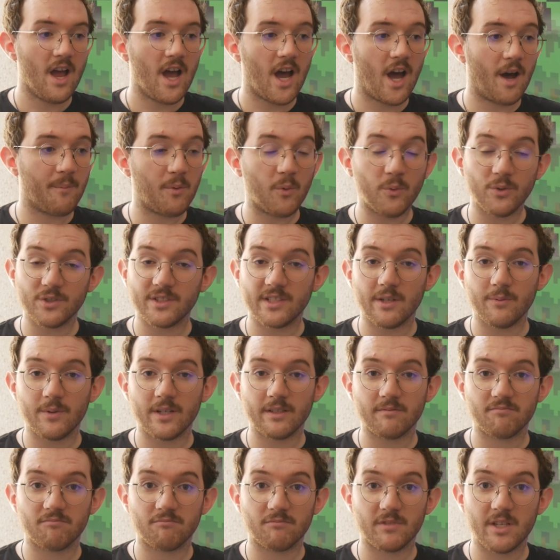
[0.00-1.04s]
But we'll see
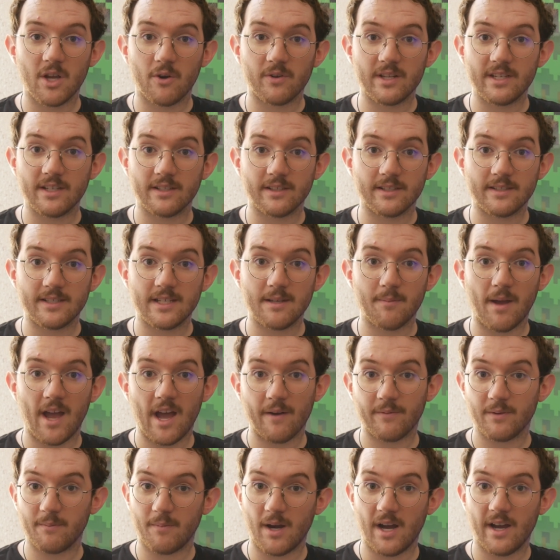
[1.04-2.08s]
what Leone and the team
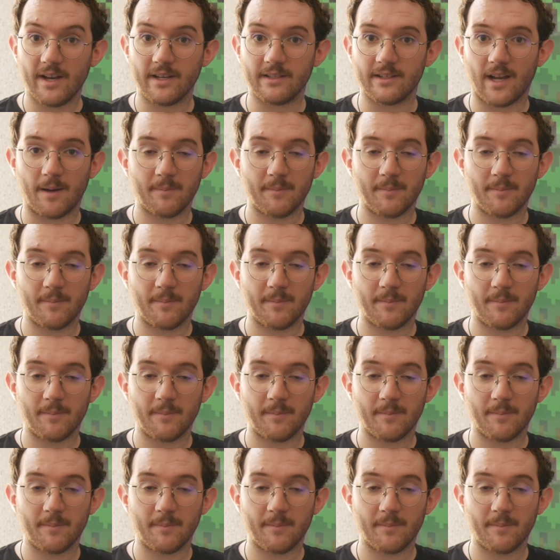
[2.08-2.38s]
have in mind.